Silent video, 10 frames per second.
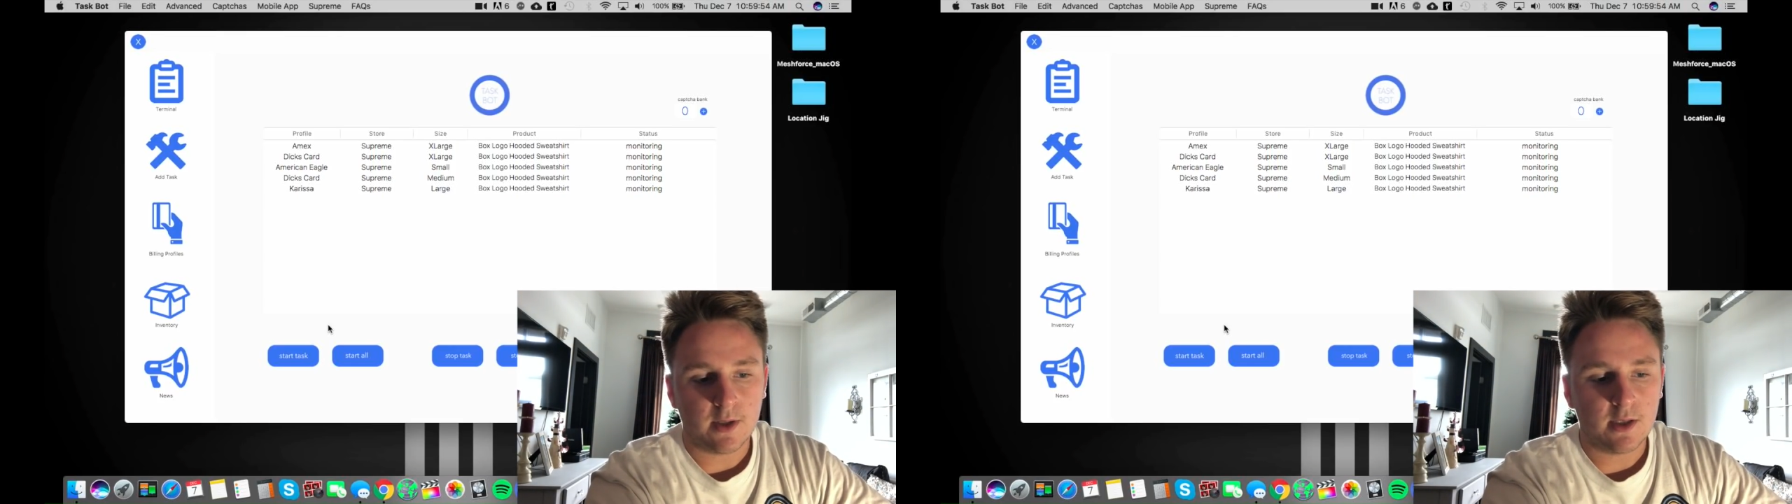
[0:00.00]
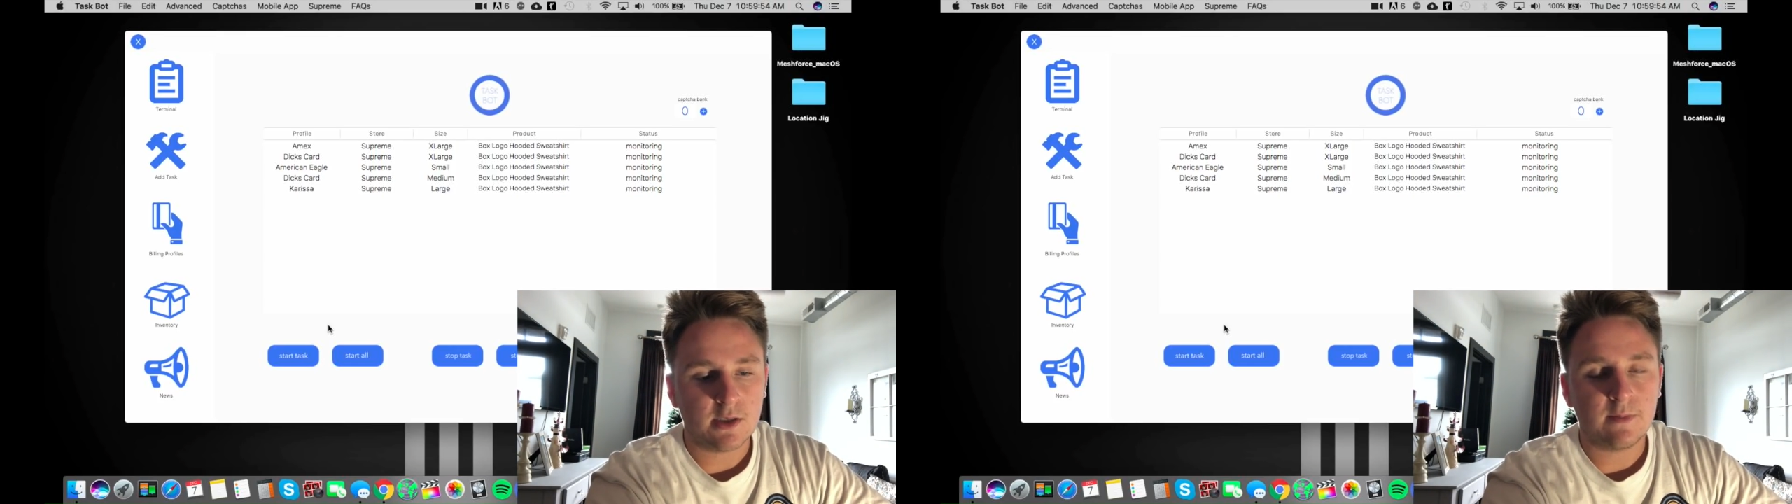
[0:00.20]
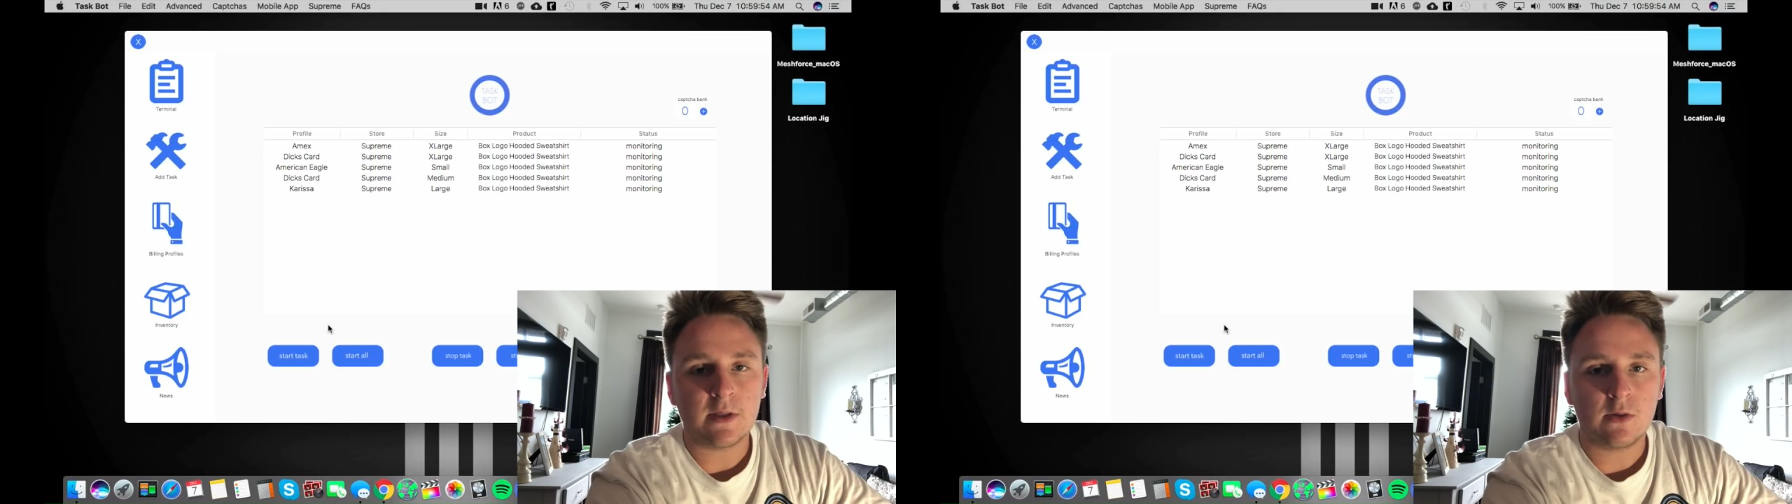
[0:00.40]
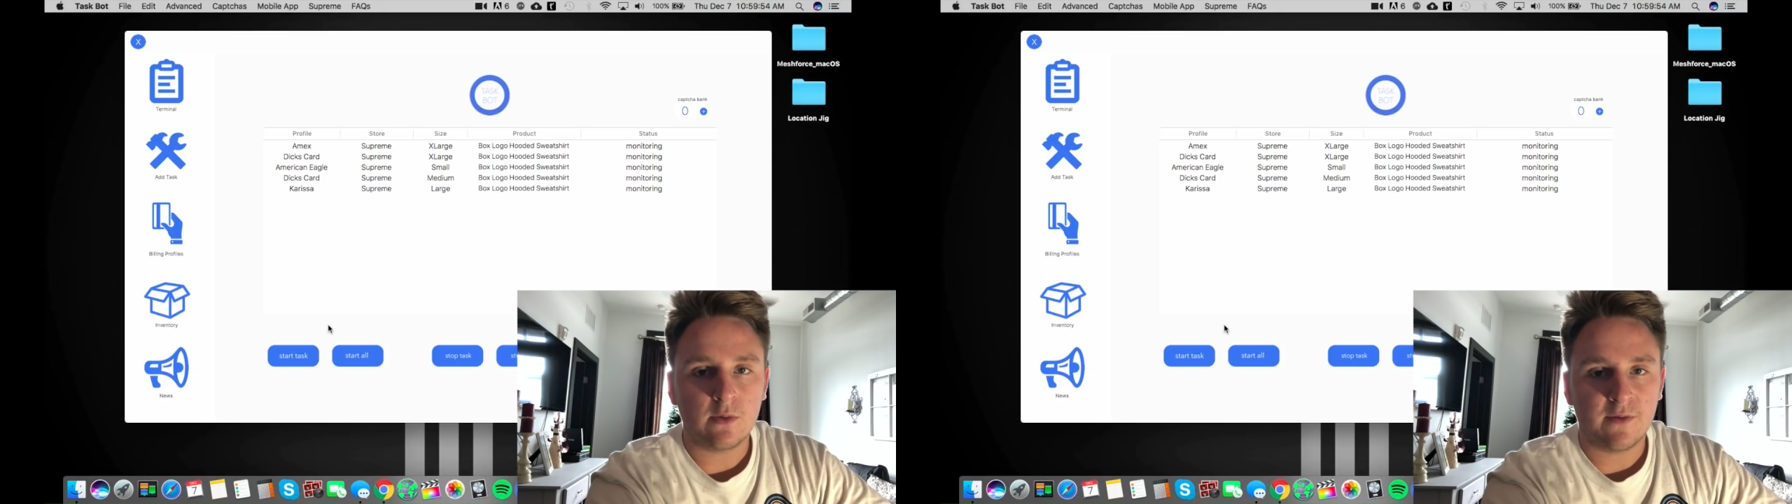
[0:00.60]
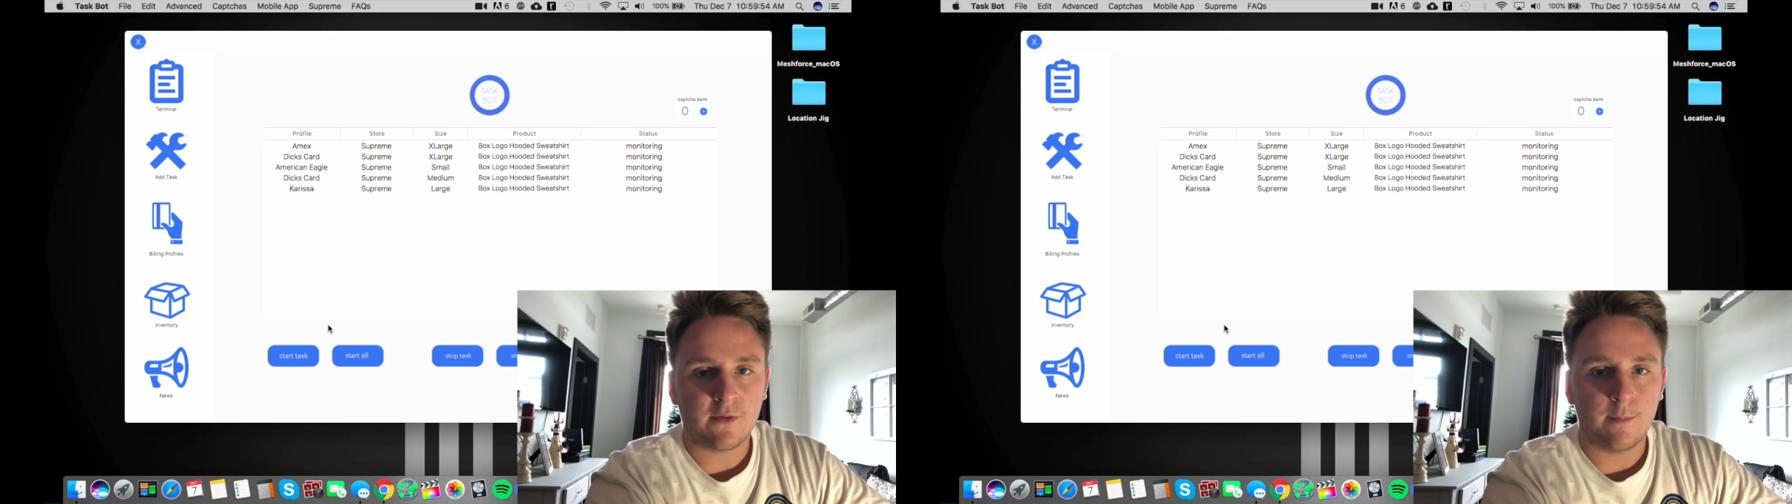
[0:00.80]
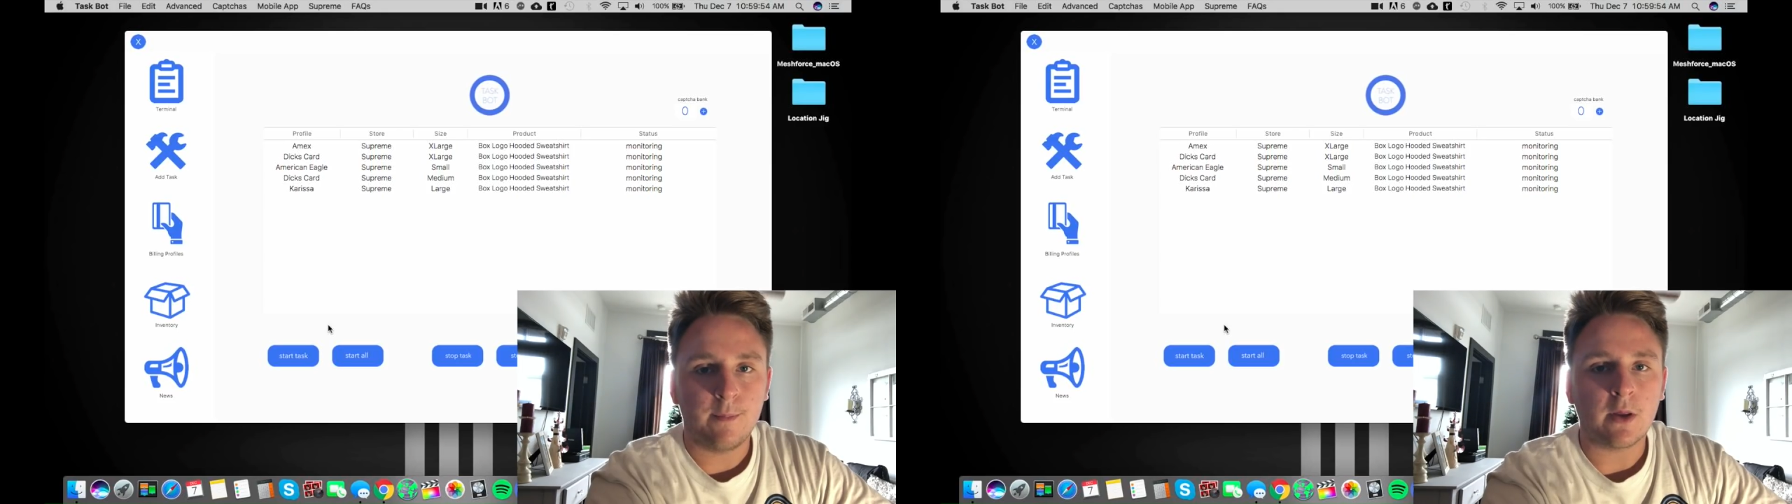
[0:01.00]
It needs to be 2 different